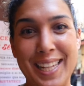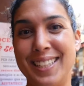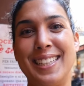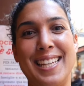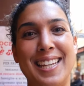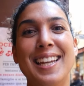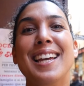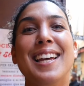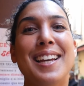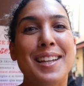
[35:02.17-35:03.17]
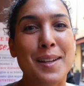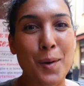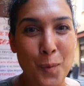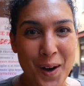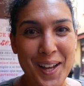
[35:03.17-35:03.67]
Italy,
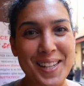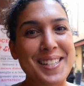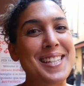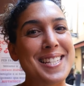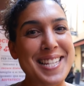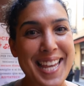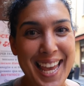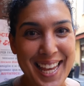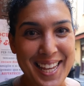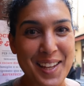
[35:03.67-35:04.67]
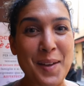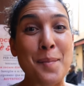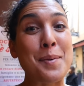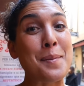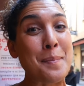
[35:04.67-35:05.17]
wine is king,
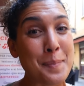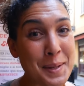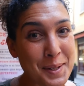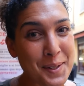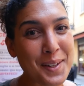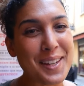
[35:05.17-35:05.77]
but beer